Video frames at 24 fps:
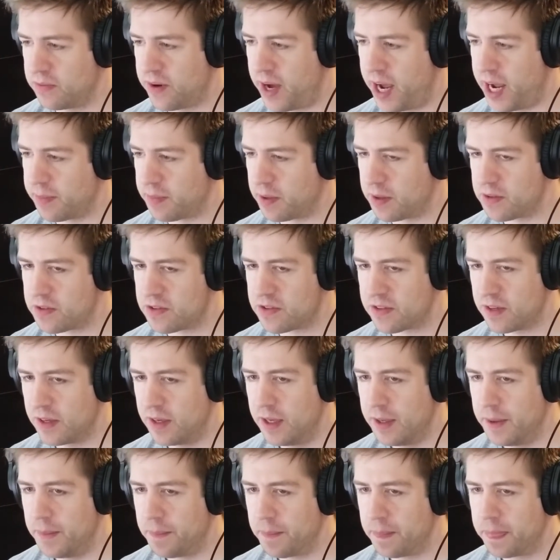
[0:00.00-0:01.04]
fibers.
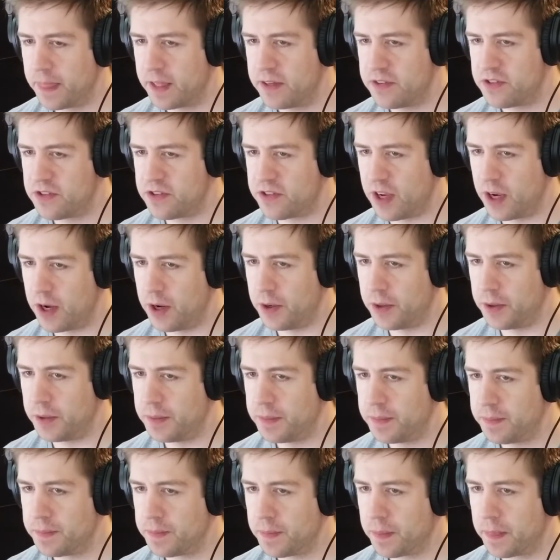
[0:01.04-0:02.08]
So
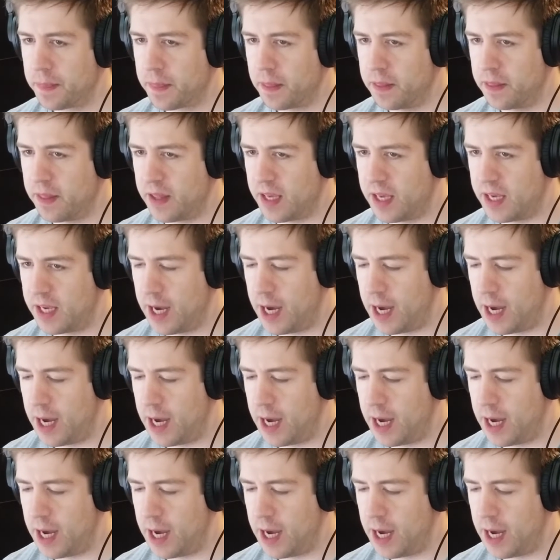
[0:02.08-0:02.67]
the